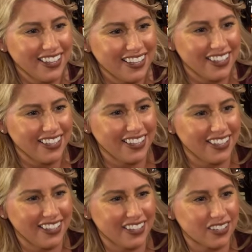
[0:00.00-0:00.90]

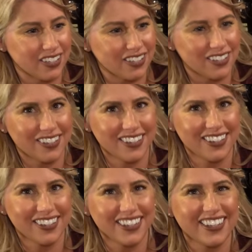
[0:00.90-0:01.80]

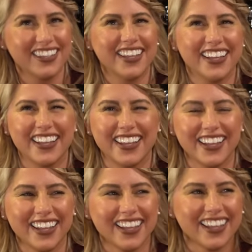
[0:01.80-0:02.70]

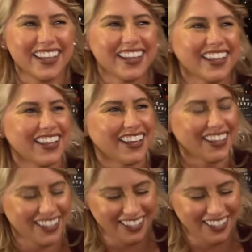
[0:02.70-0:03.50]
This person isn't speaking.